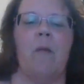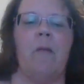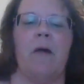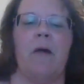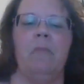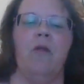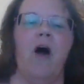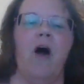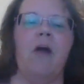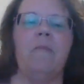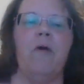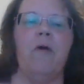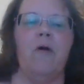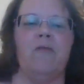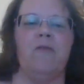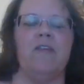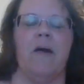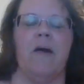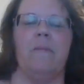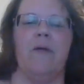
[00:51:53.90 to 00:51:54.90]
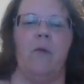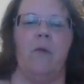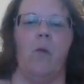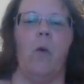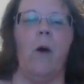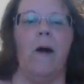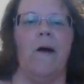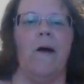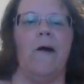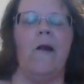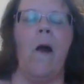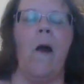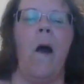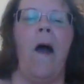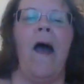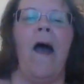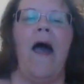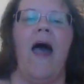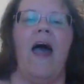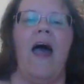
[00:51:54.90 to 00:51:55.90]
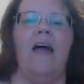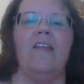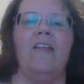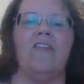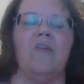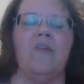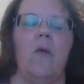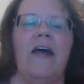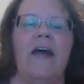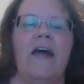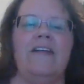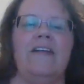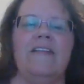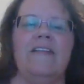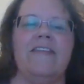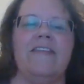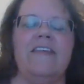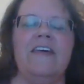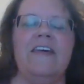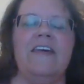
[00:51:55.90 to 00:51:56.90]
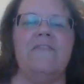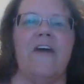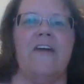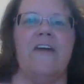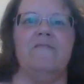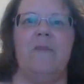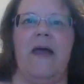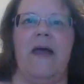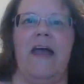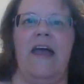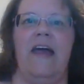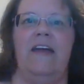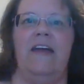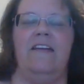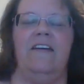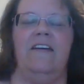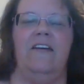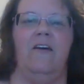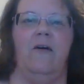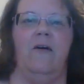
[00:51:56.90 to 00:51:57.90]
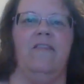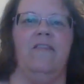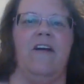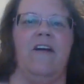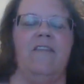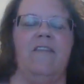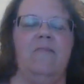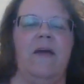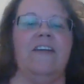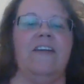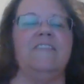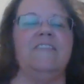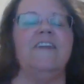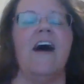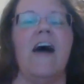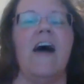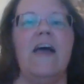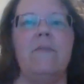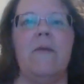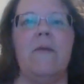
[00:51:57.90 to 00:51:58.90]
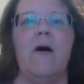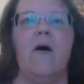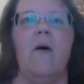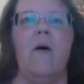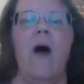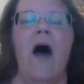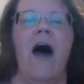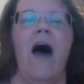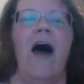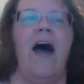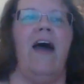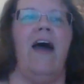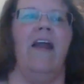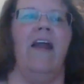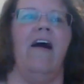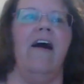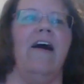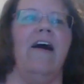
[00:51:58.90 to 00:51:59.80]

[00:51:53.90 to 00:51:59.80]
blog posts up in Word. And so I can see if I've made, a typo. And I